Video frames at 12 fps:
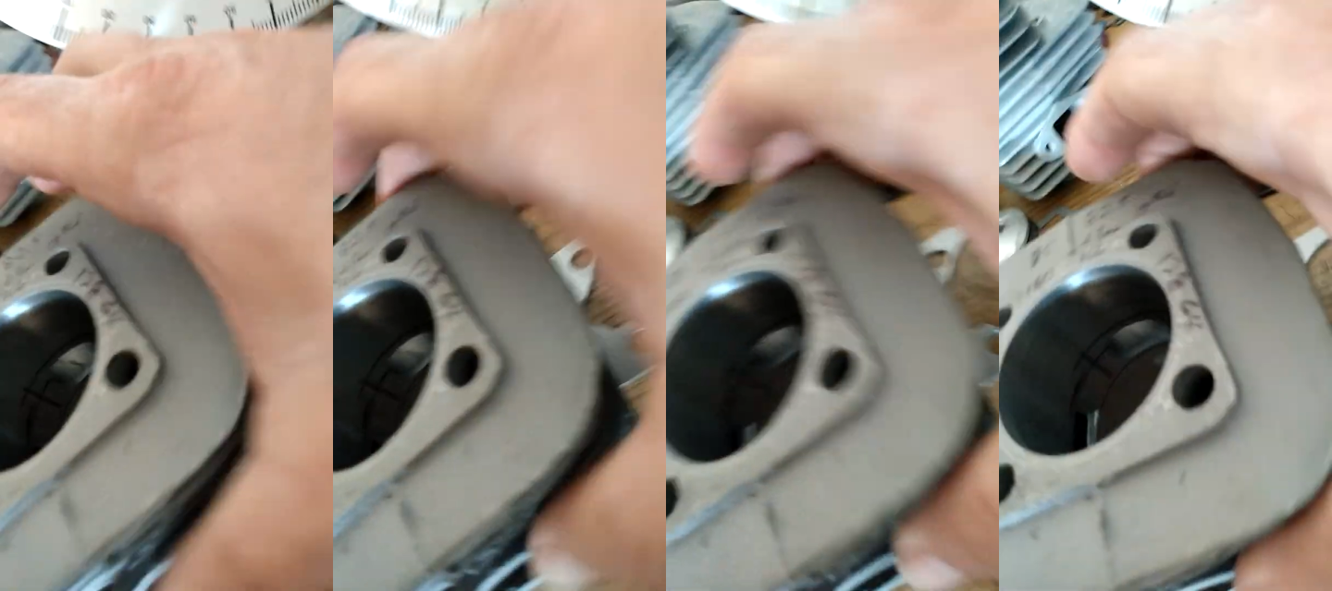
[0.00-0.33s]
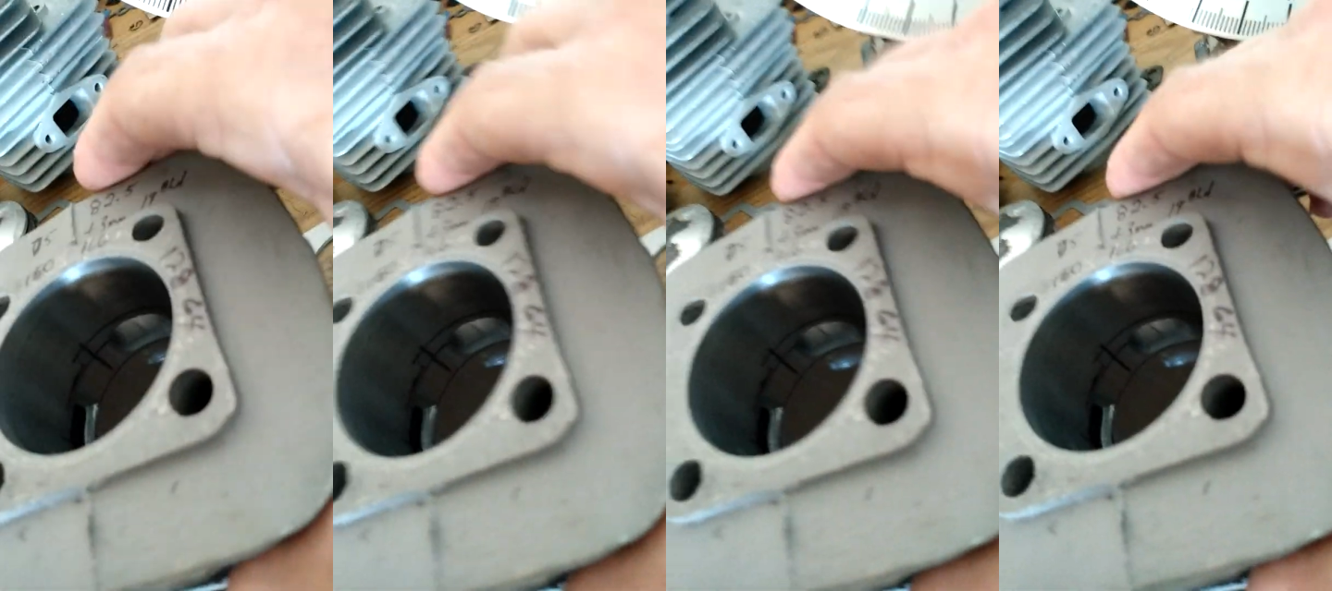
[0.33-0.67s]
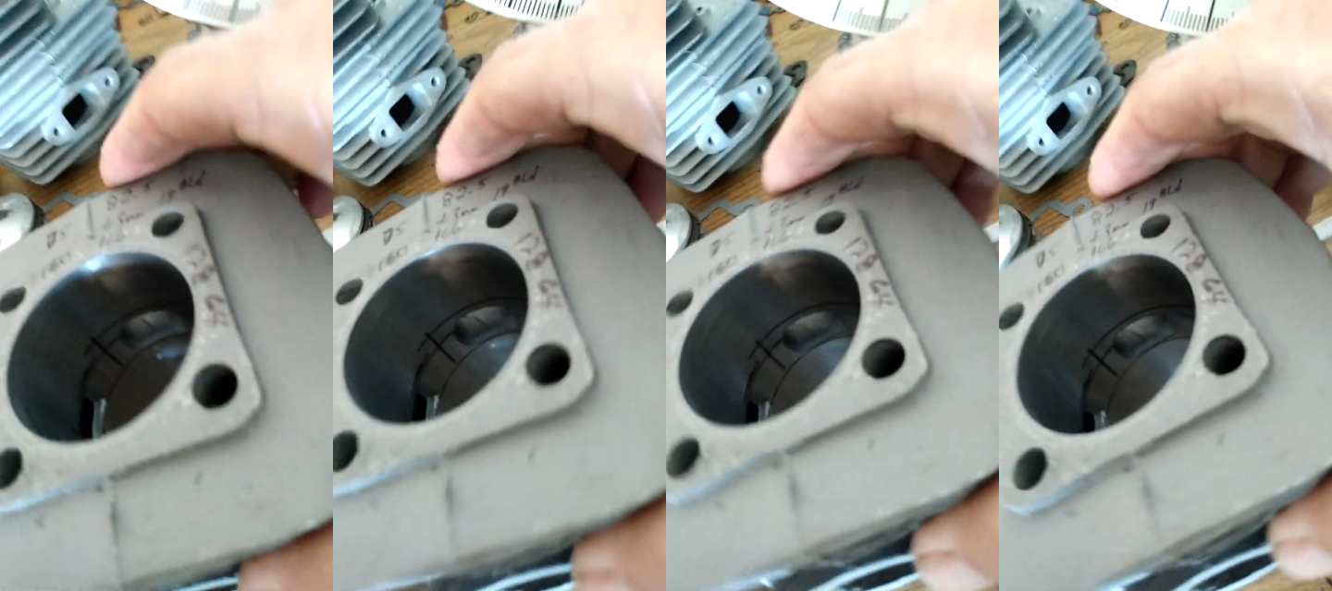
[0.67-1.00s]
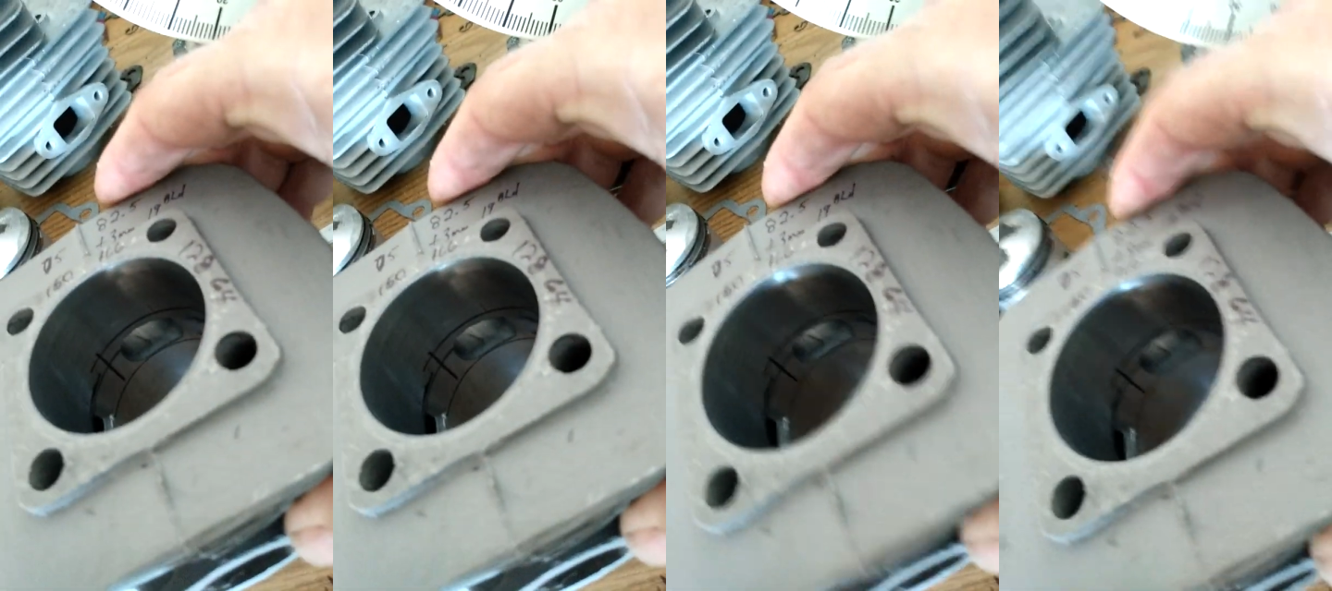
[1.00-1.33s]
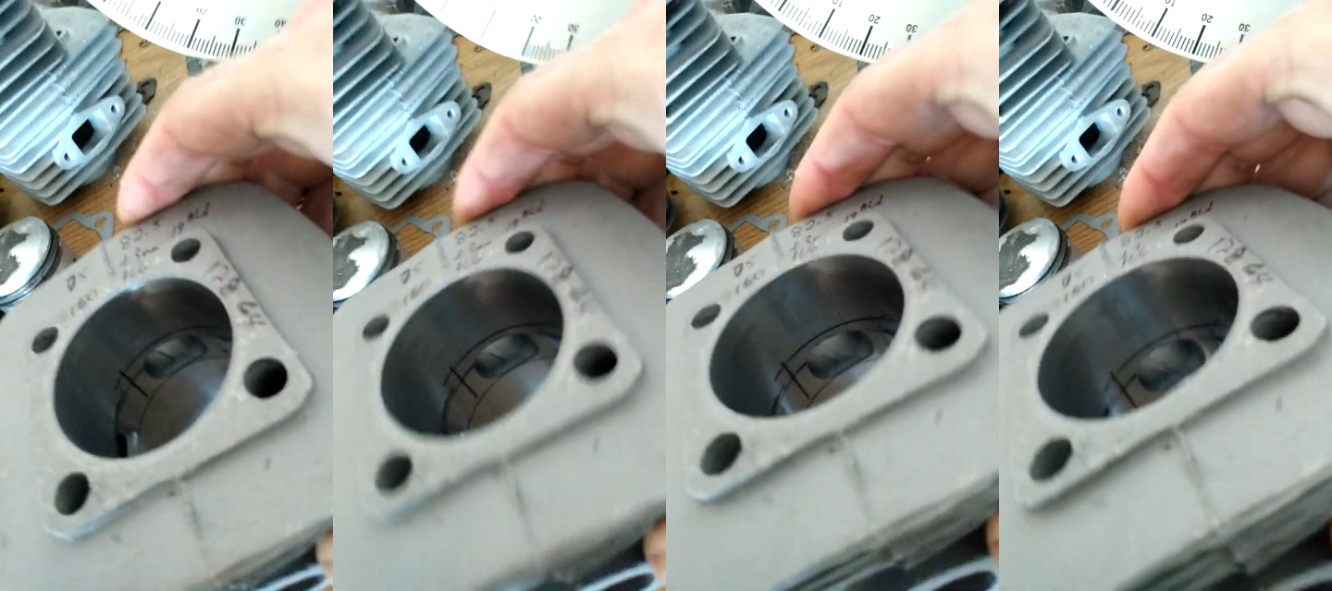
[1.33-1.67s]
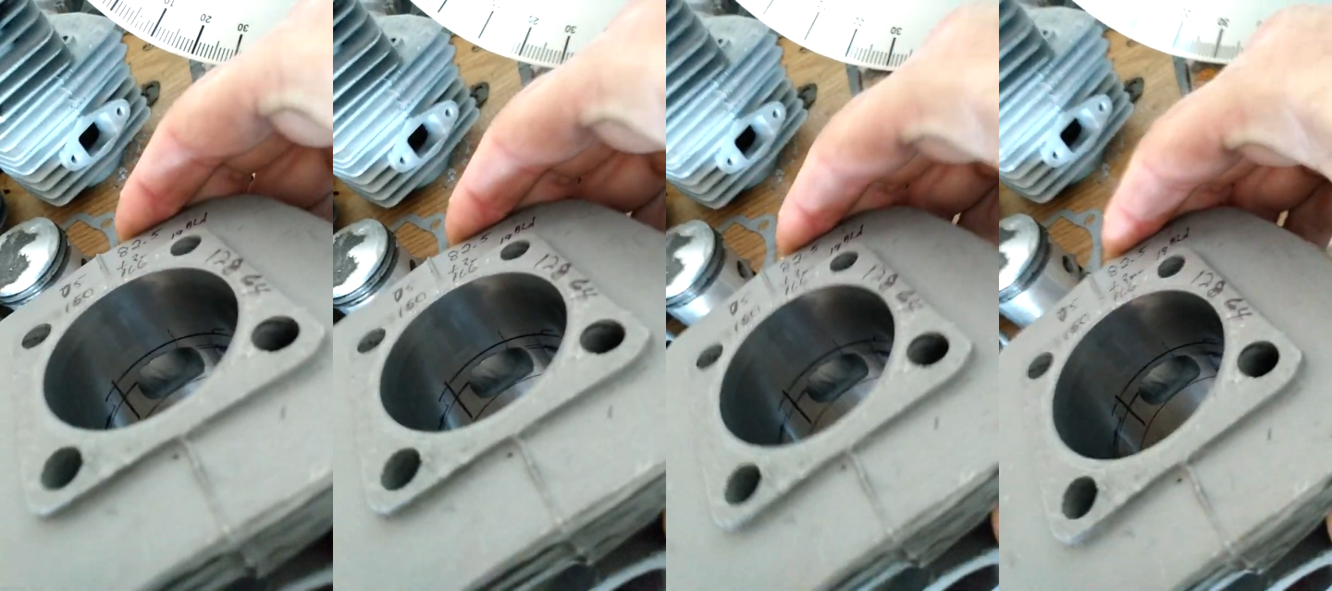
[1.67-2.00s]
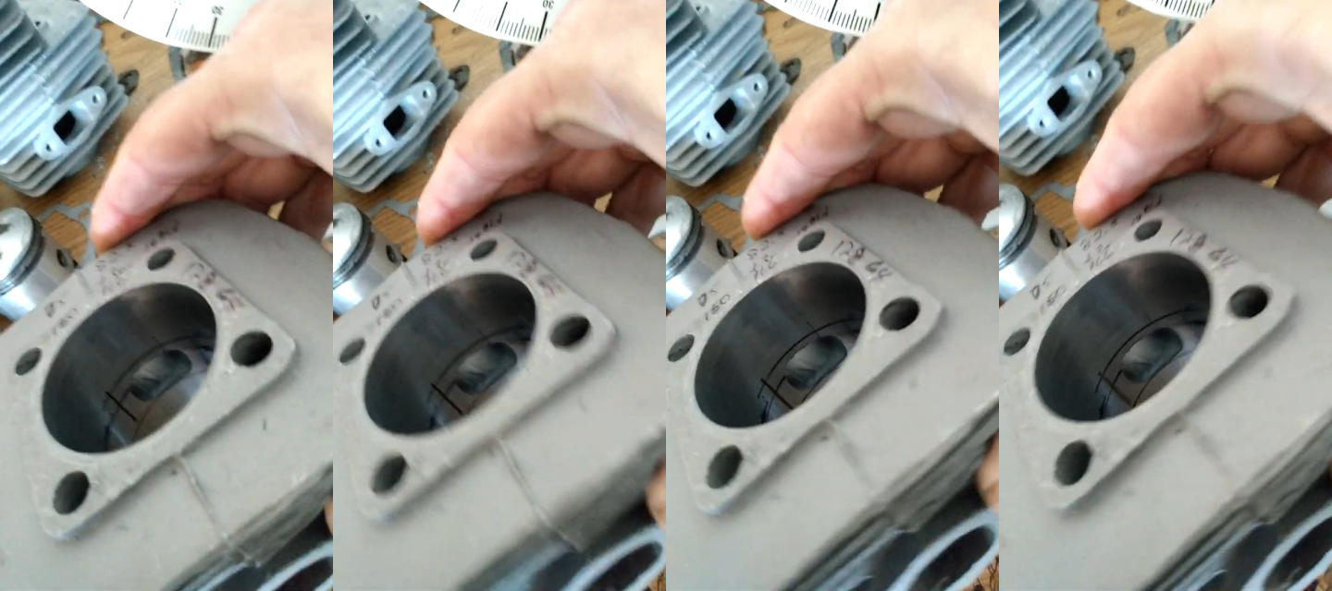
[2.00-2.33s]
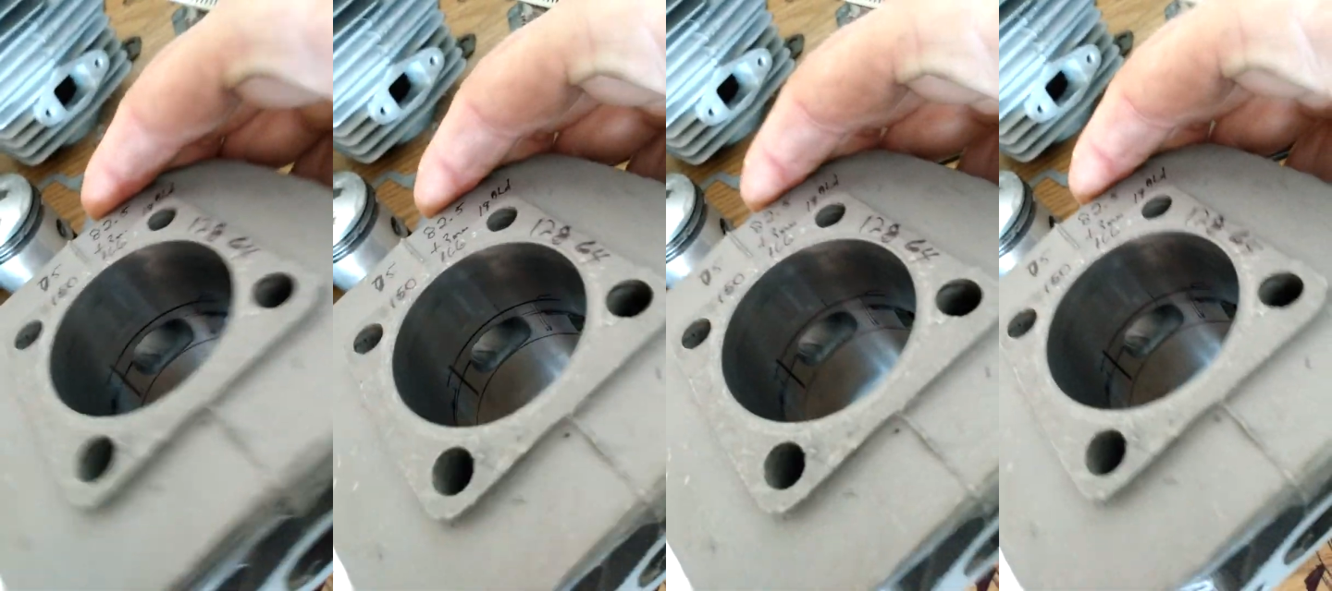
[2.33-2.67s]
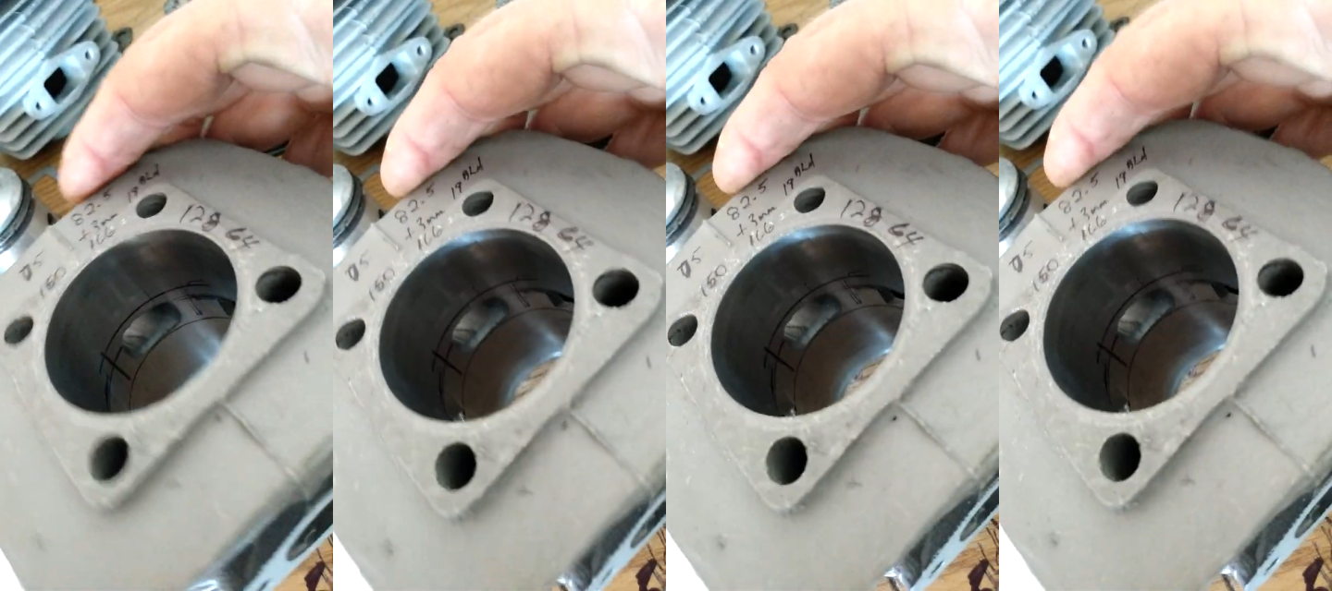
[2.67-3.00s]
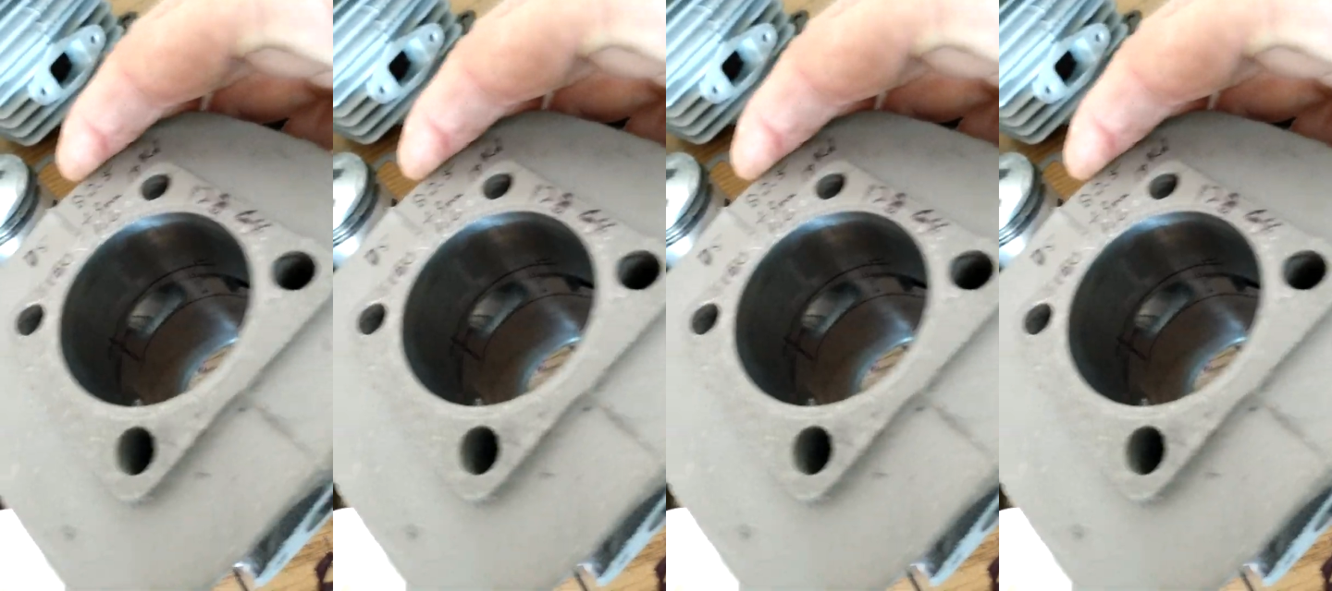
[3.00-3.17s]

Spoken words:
(no speaker visible)